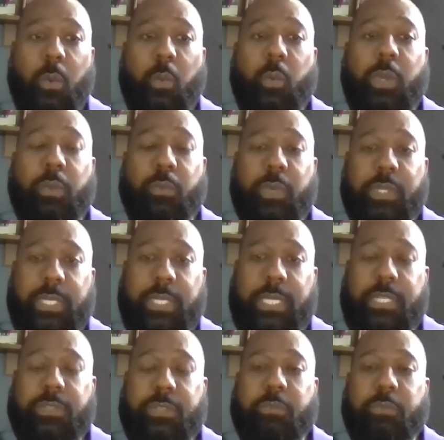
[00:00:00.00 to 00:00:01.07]
we really
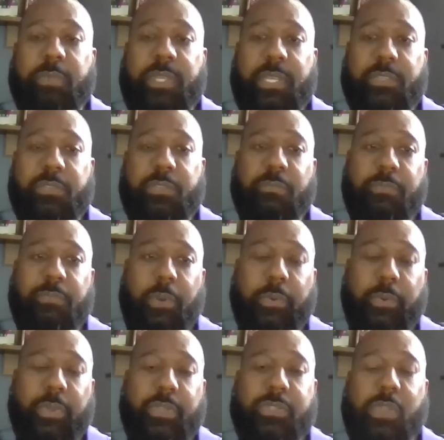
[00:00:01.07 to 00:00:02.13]
needed to begin to
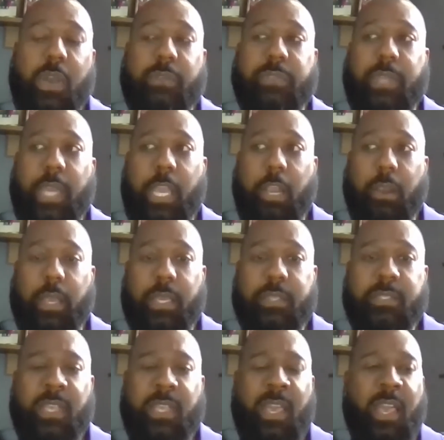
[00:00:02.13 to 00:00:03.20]
focus on the
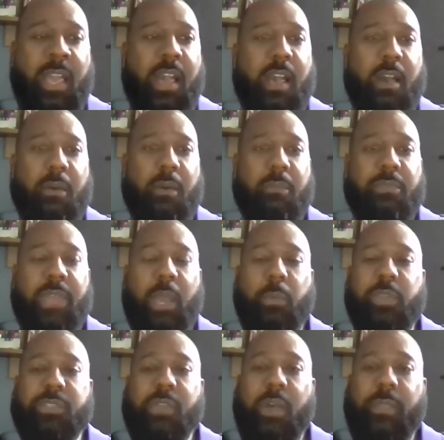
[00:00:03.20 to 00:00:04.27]
areas um, that
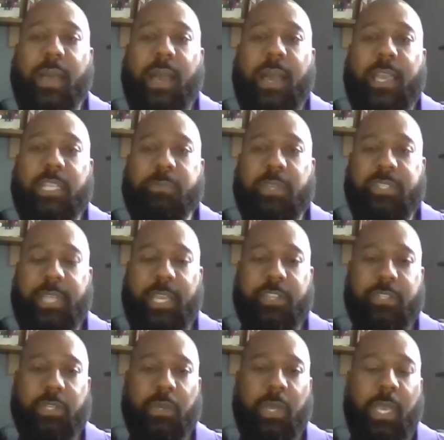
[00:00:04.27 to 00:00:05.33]
we saw the highest
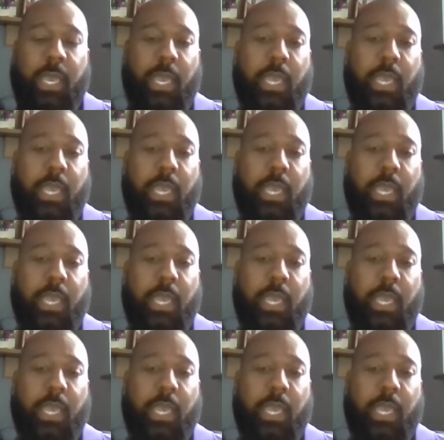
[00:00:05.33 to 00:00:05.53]
potential.